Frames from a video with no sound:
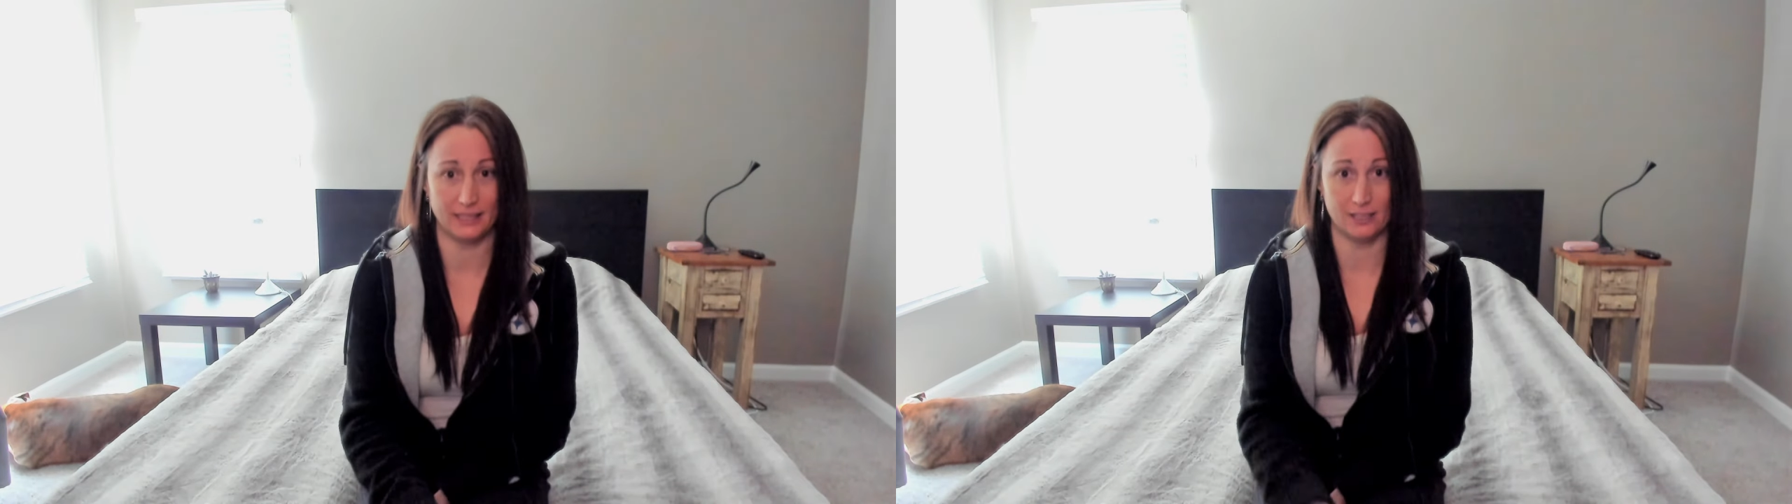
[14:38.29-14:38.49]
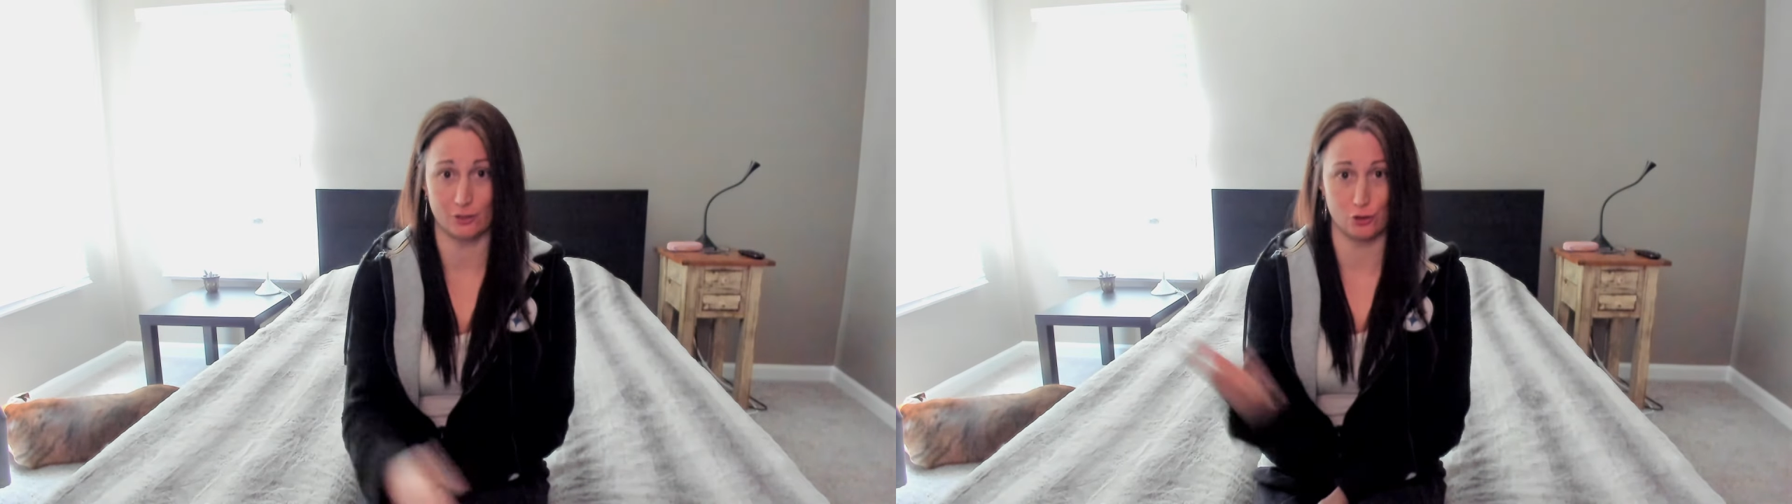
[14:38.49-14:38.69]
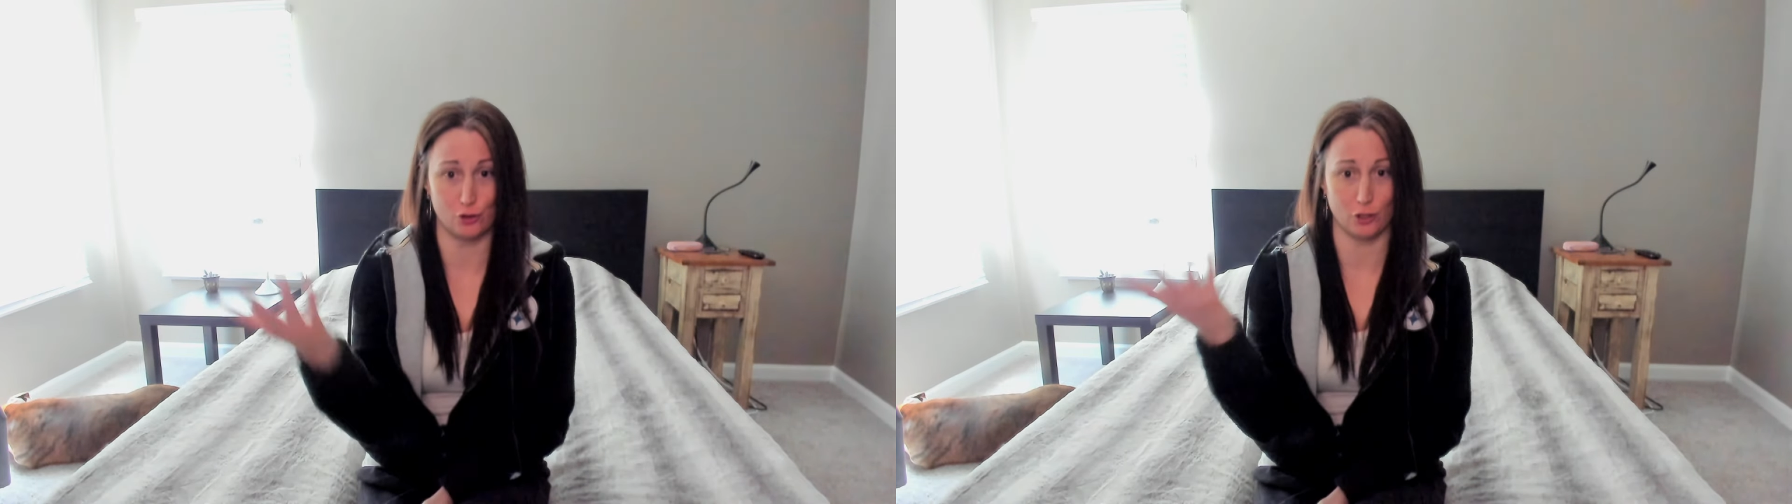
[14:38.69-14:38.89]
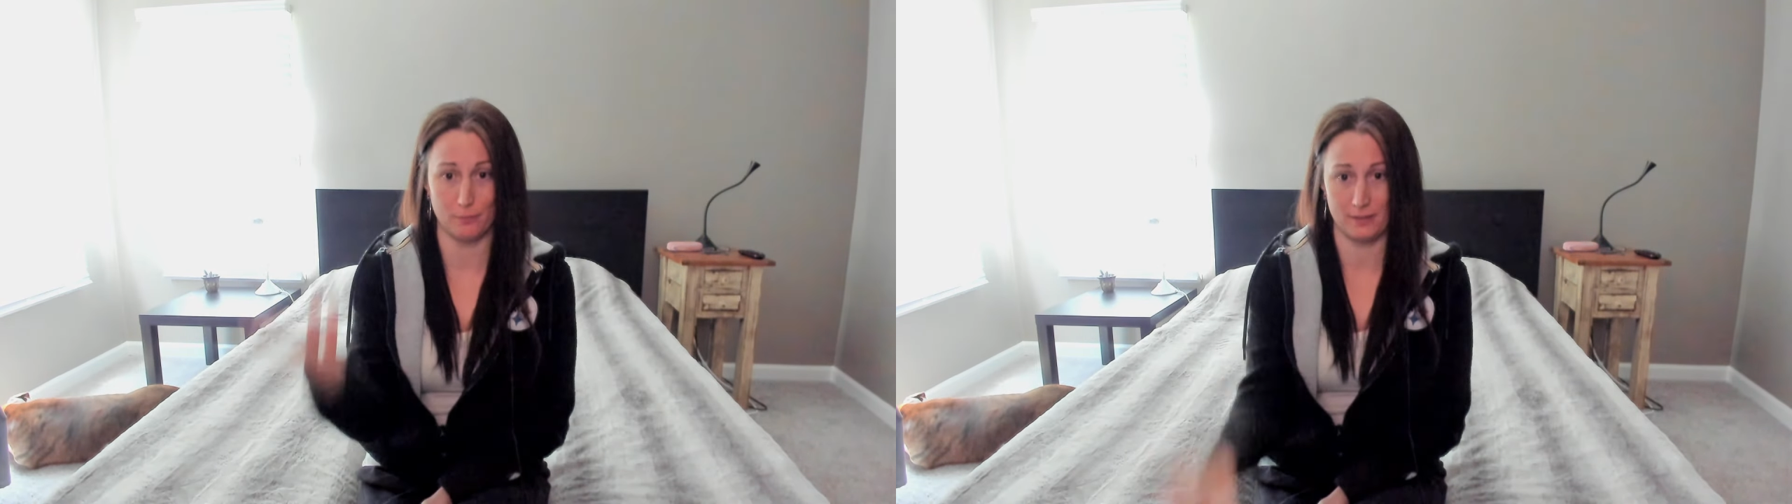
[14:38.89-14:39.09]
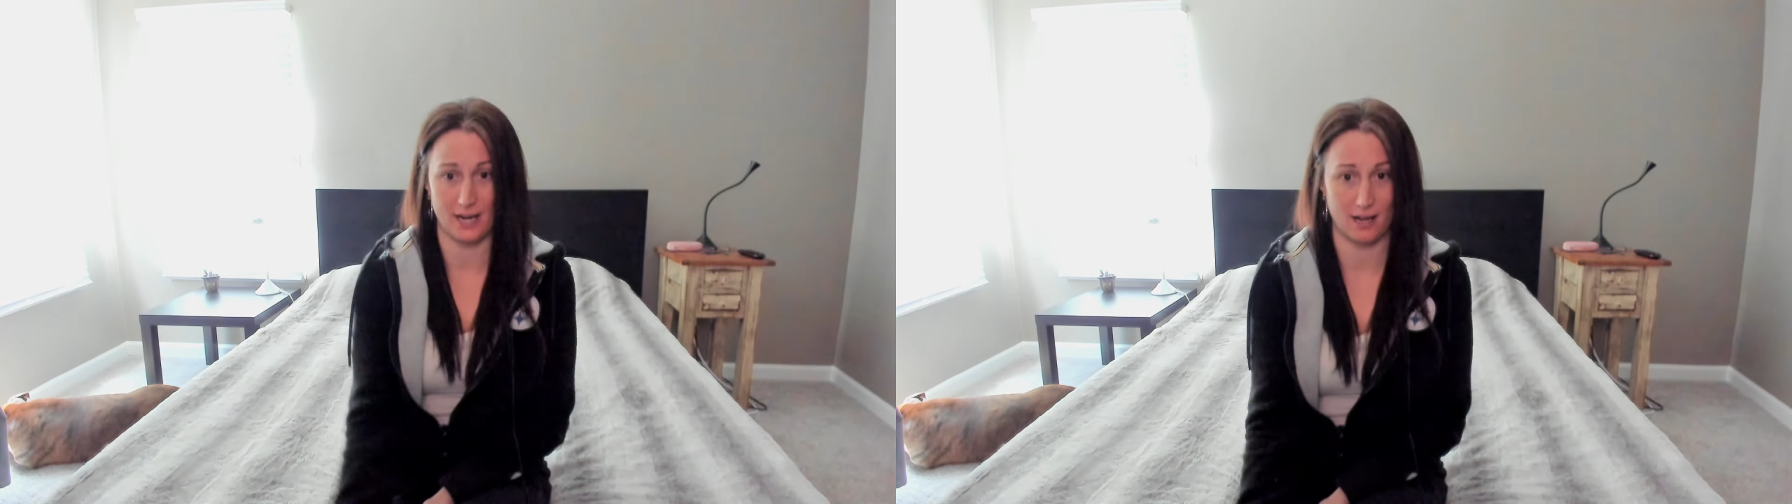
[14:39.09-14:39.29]
He just
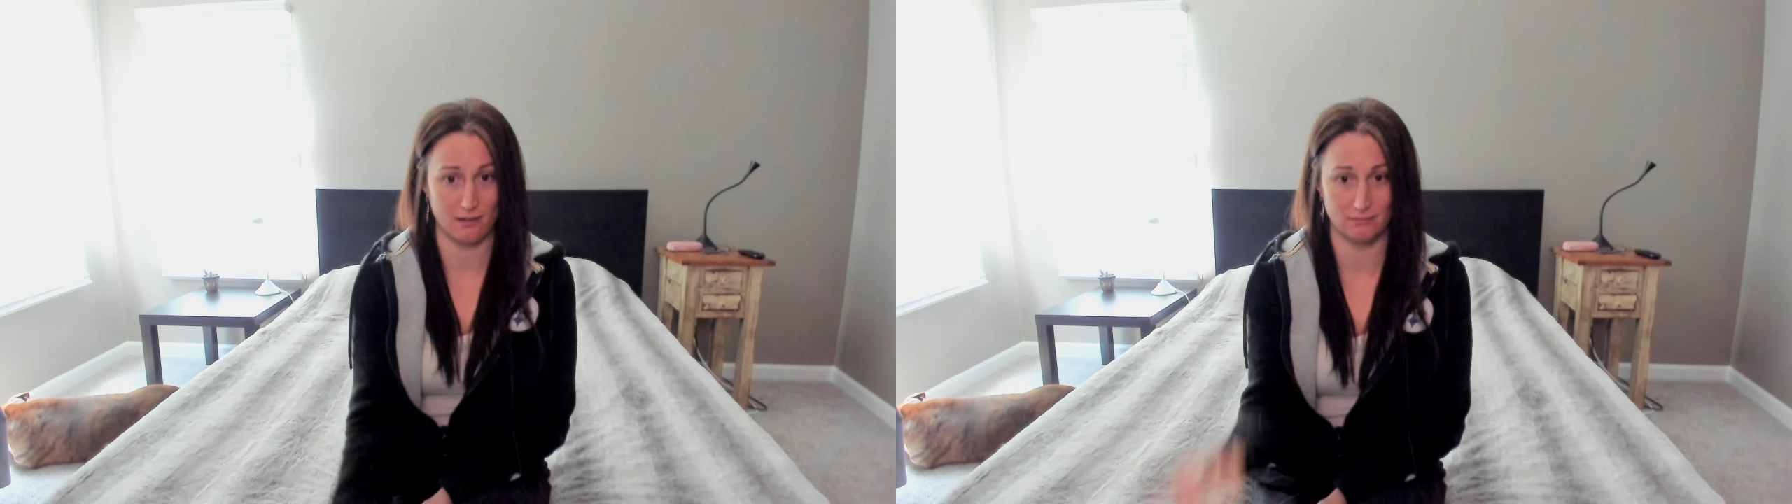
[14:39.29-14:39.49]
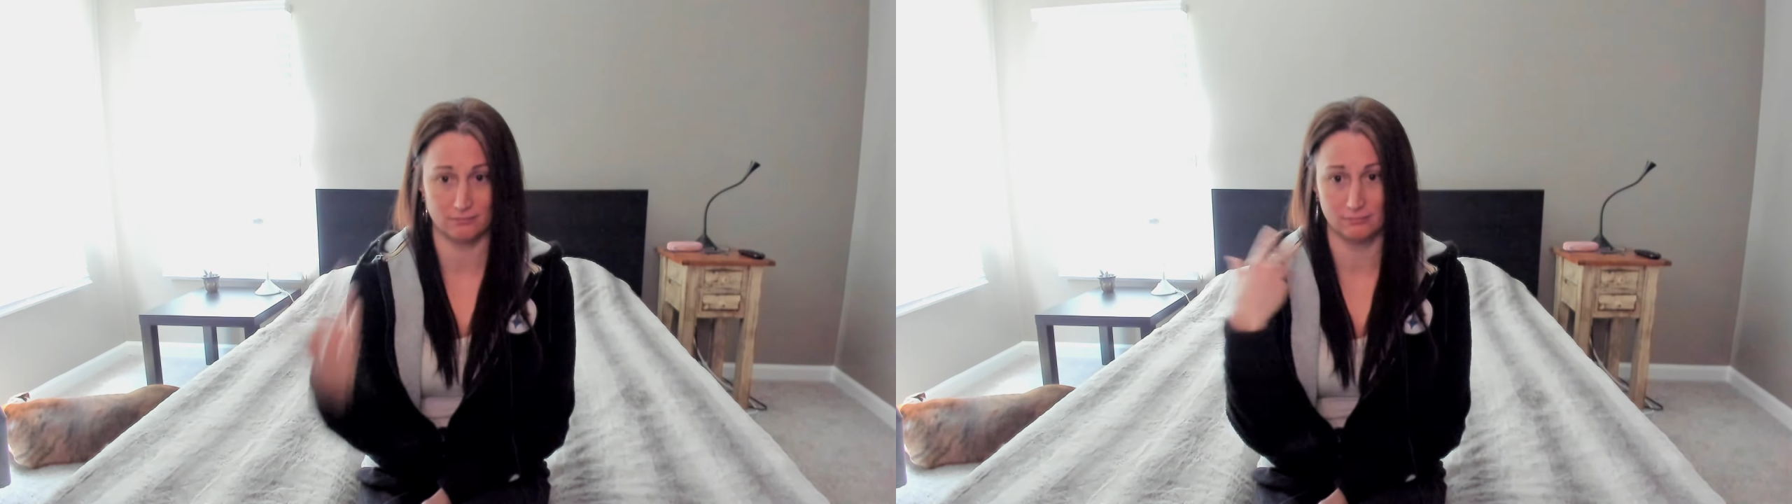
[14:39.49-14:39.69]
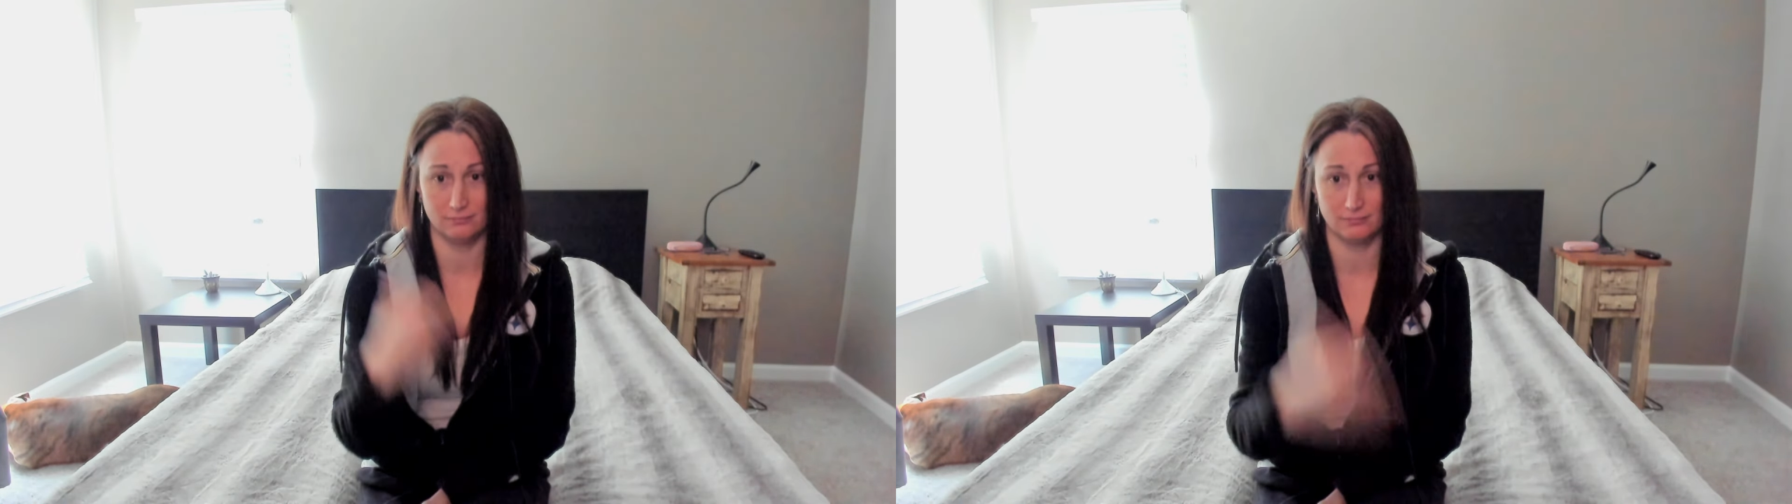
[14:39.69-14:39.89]
jumped out,